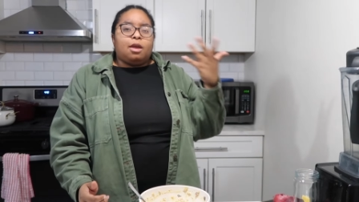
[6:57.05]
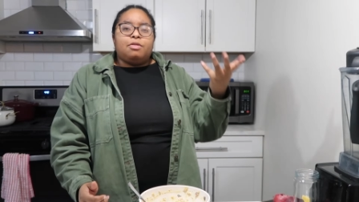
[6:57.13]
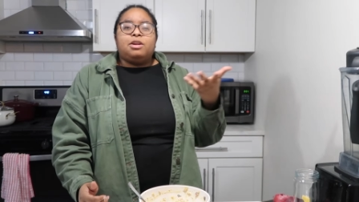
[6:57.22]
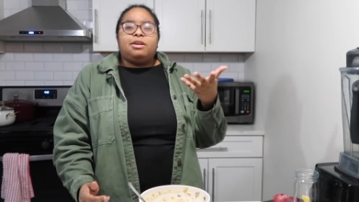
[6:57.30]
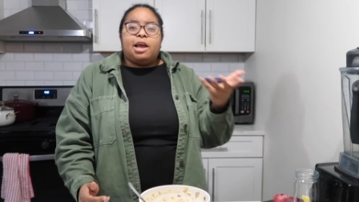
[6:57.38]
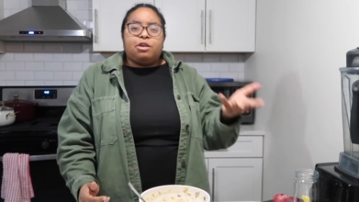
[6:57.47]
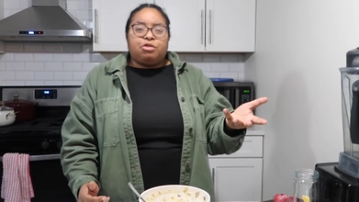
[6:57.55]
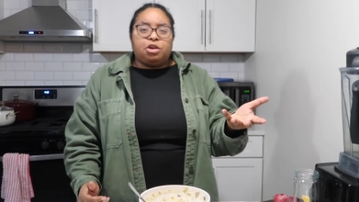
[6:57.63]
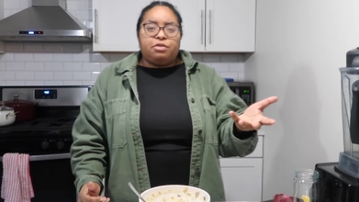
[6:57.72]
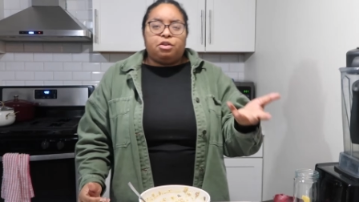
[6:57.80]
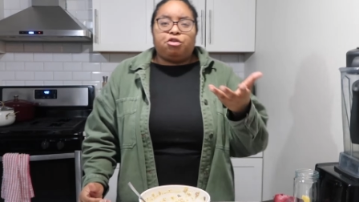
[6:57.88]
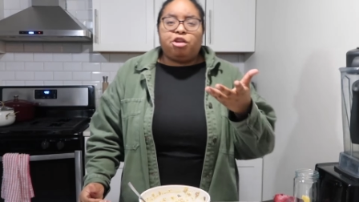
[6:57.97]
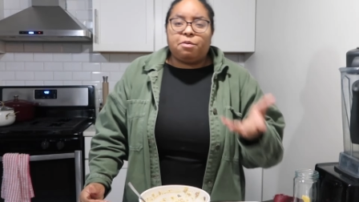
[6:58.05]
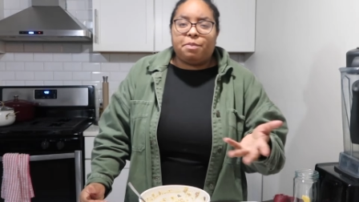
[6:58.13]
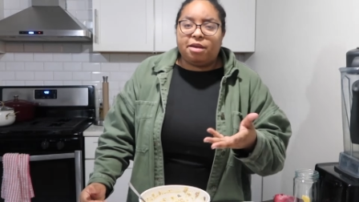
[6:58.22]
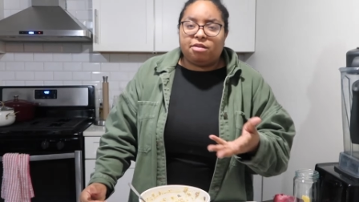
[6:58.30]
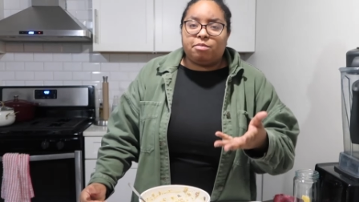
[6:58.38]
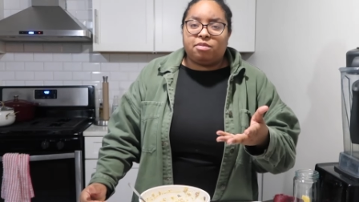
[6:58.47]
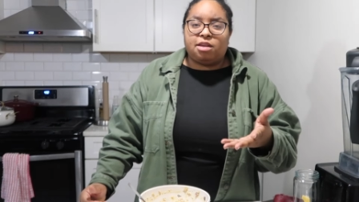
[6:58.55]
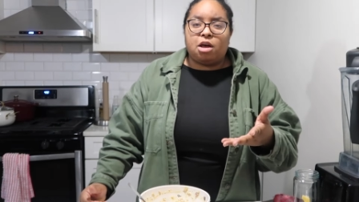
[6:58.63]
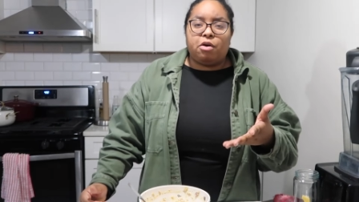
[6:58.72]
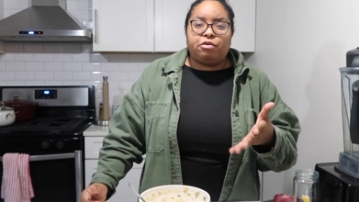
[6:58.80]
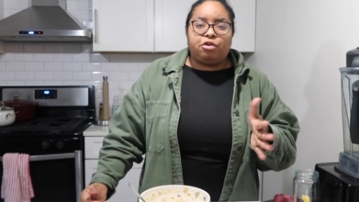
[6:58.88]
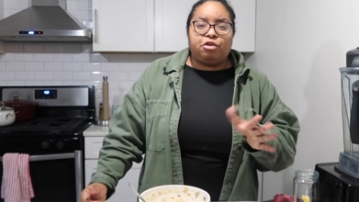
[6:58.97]
the texture of the chickpeas
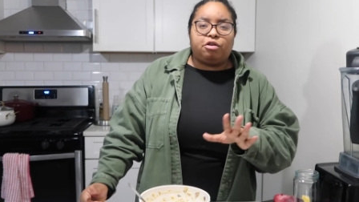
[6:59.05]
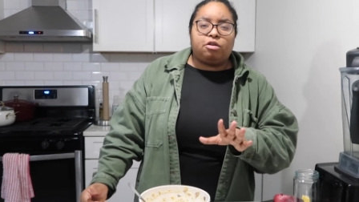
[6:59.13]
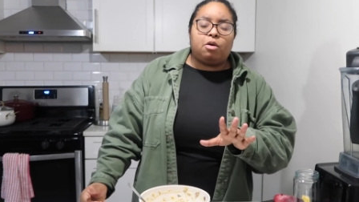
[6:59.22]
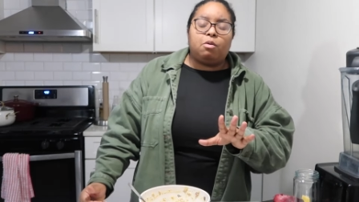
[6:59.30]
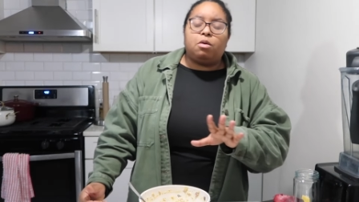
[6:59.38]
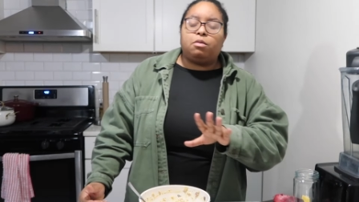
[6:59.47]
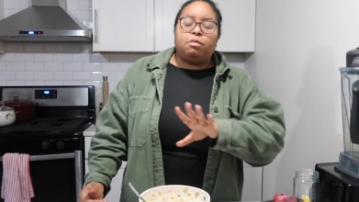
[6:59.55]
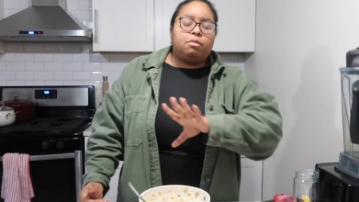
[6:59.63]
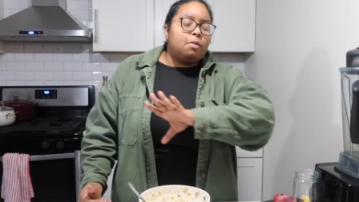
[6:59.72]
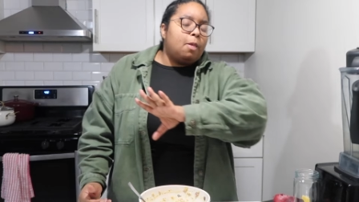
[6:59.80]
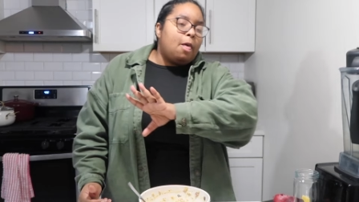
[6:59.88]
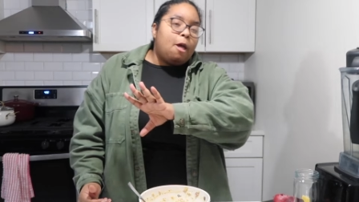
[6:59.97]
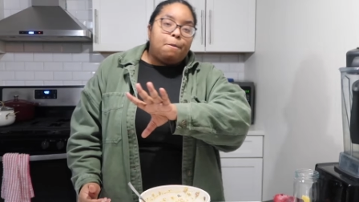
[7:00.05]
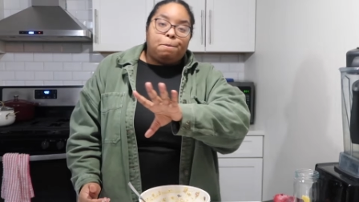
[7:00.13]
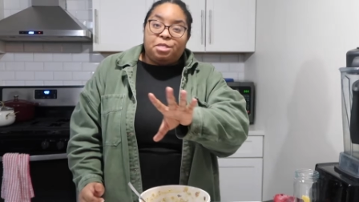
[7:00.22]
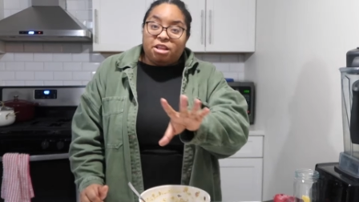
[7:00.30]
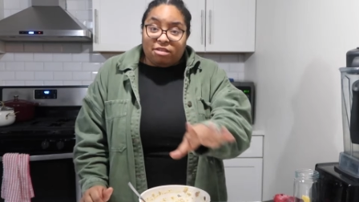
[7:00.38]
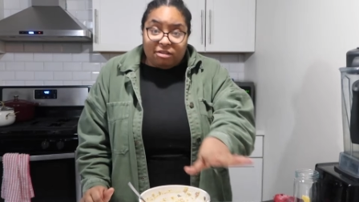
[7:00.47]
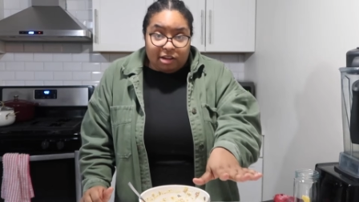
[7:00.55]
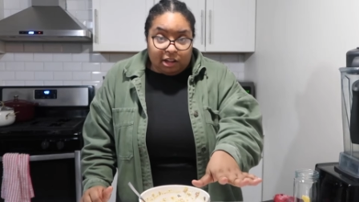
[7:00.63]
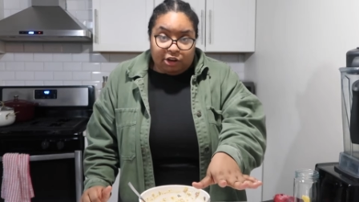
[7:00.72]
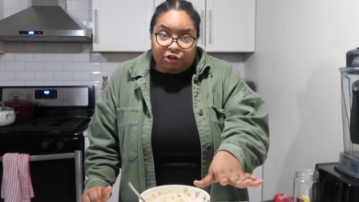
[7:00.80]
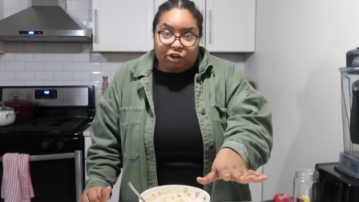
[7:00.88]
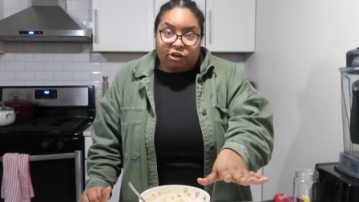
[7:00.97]
themselves are just so this is
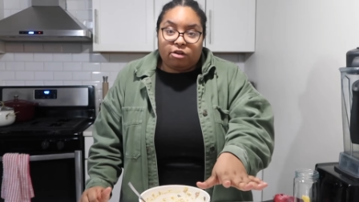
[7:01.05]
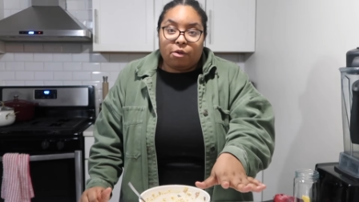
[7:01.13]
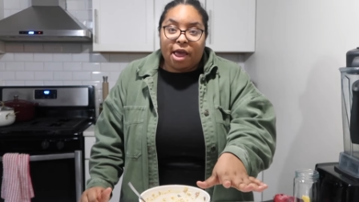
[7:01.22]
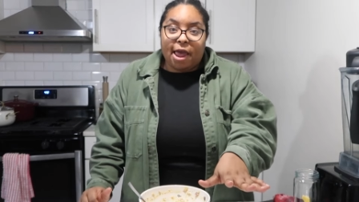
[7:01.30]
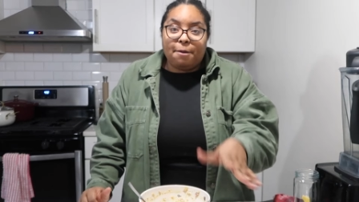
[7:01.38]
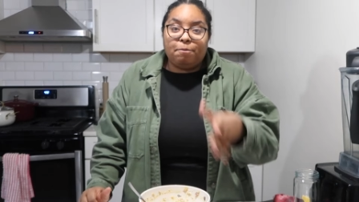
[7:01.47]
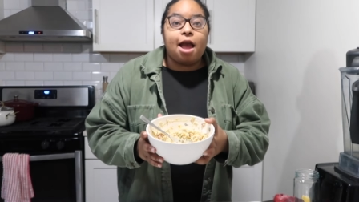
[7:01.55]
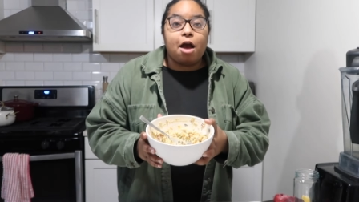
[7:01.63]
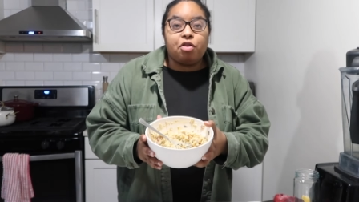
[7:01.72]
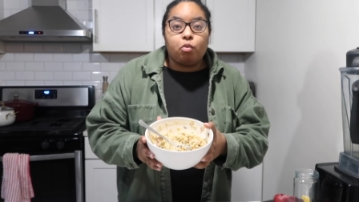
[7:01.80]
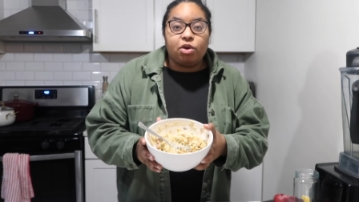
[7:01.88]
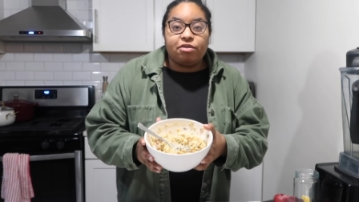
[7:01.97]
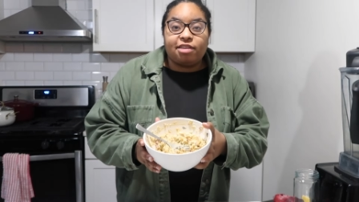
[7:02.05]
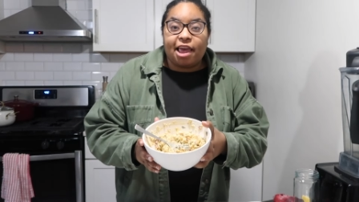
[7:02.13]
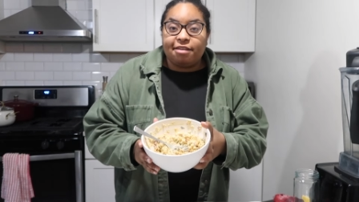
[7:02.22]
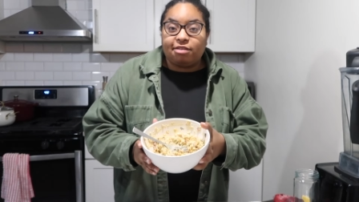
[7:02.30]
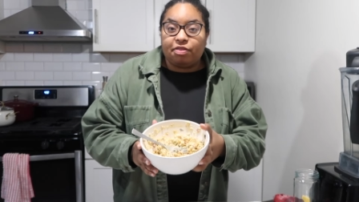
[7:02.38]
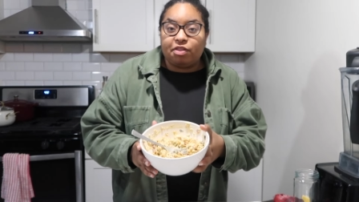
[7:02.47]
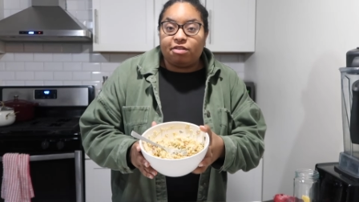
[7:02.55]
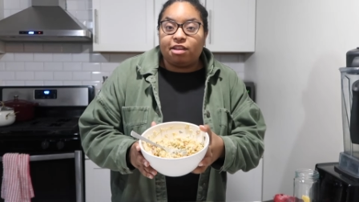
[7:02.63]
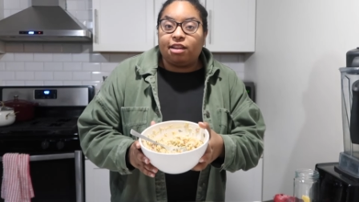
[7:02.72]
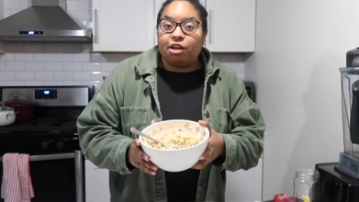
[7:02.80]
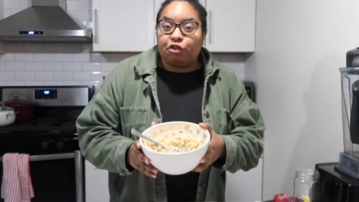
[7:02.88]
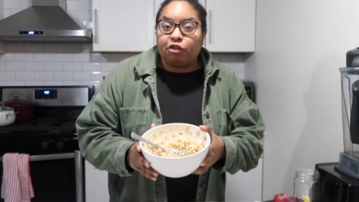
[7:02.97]
delicious okay now that we've tasted this
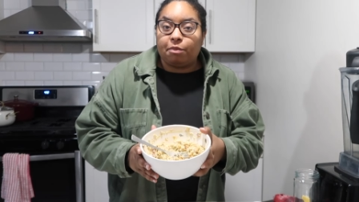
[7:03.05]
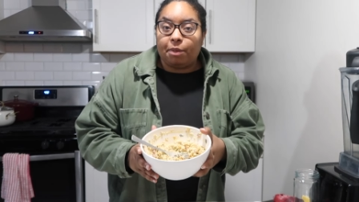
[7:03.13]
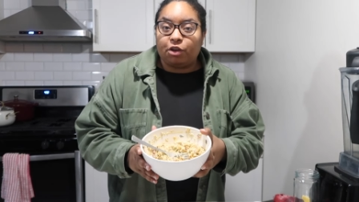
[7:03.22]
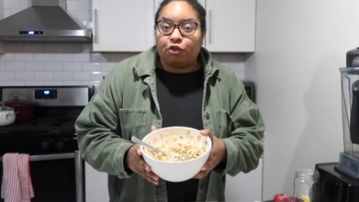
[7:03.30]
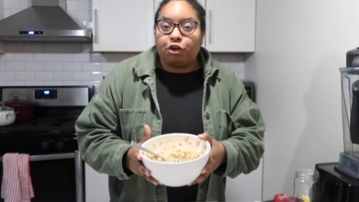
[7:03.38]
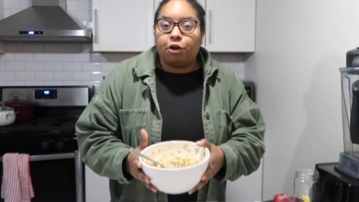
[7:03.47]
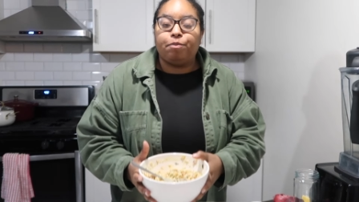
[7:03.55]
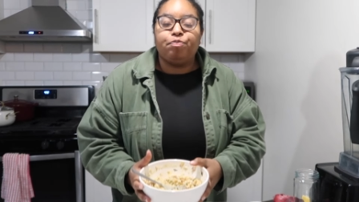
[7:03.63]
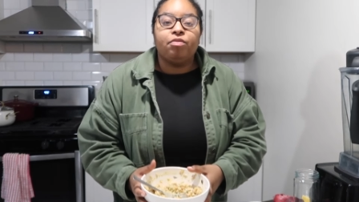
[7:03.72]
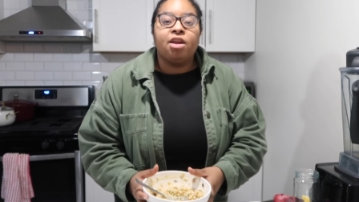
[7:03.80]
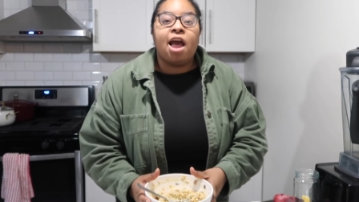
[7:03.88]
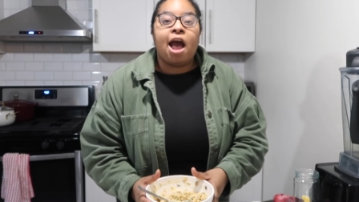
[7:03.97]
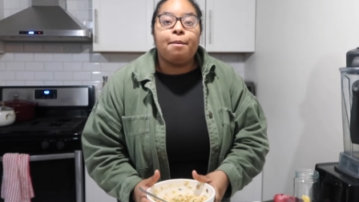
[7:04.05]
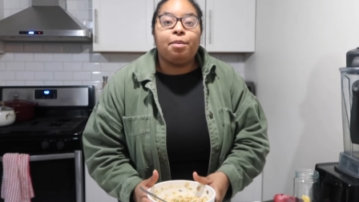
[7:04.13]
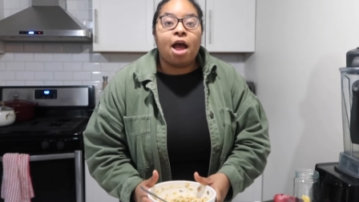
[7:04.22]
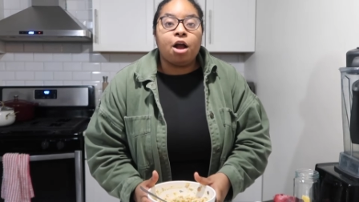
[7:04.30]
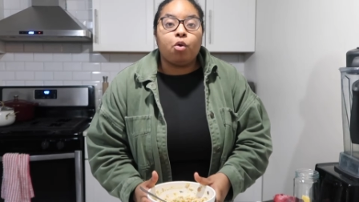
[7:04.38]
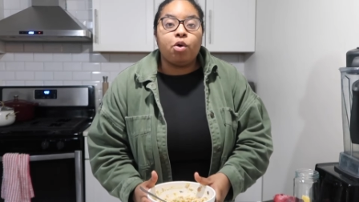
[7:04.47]
delicious mixture i'm not